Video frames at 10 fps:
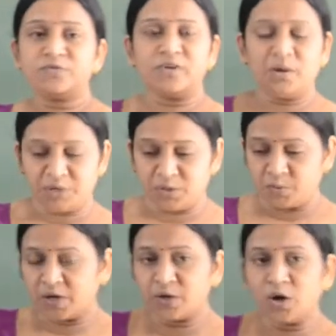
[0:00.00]
Raman,
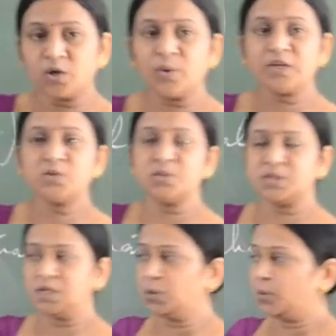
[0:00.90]
we are not going to
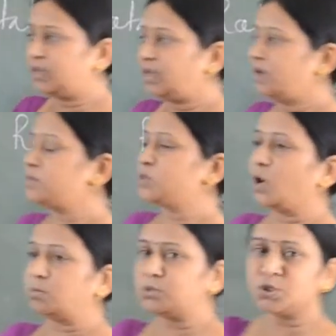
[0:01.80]
deal with
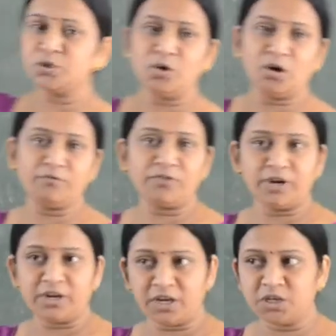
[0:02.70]
absorption of
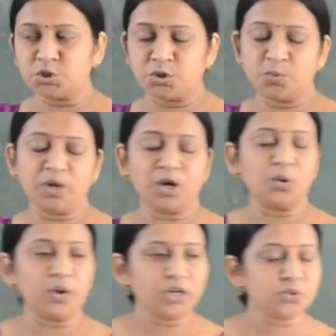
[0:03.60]
radiation, we are
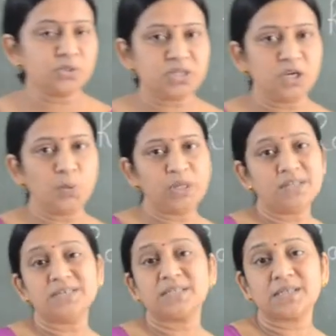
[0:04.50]
going to deal with
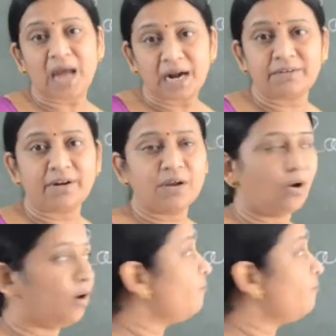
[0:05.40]
scattering of